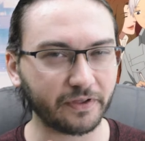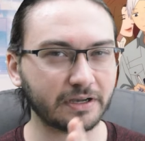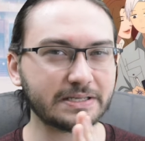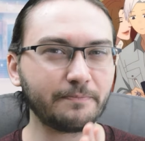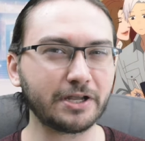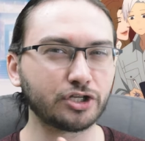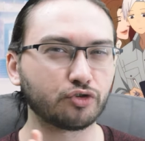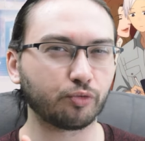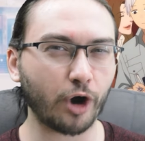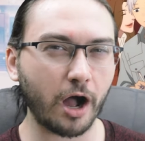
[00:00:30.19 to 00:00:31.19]
There is a bit of
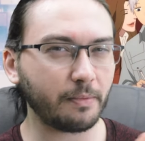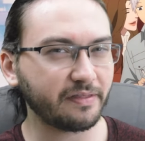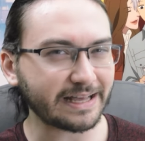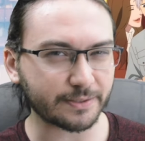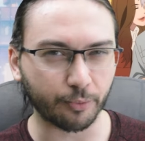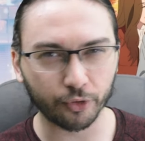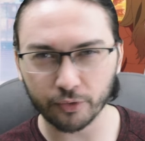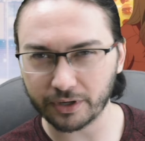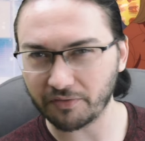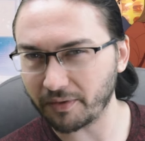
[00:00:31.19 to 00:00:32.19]
drama that's
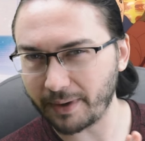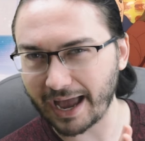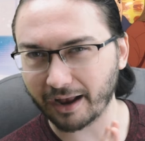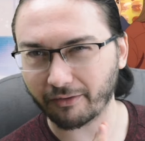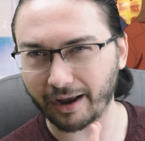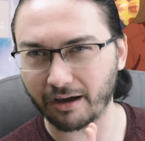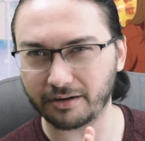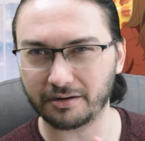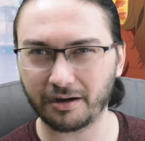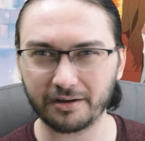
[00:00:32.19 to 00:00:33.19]
brewing in the
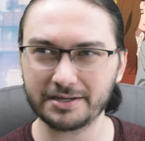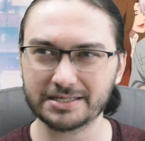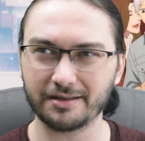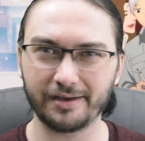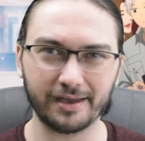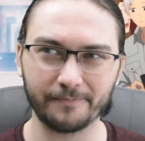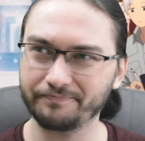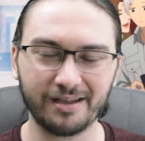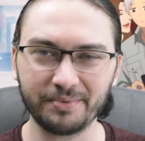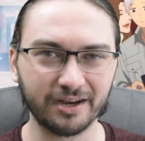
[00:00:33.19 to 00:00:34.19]
background, and honestly,
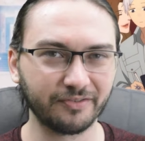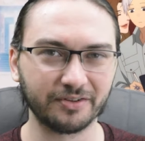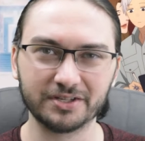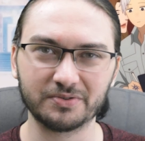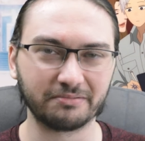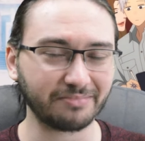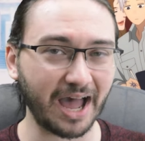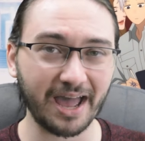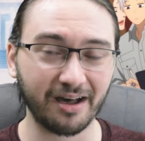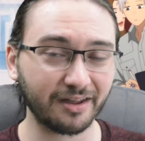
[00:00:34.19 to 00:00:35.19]
I'm here for this one.
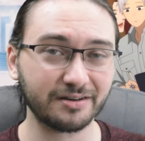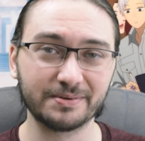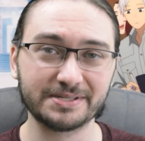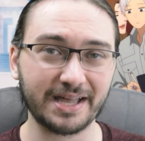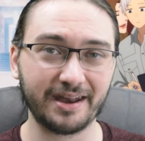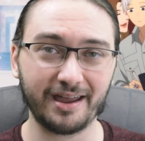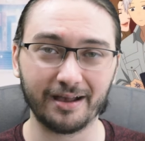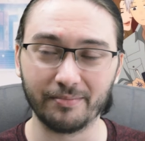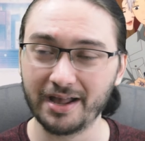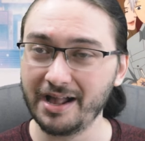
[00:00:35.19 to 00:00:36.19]
I 100%
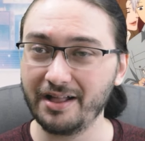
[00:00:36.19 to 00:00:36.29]
am.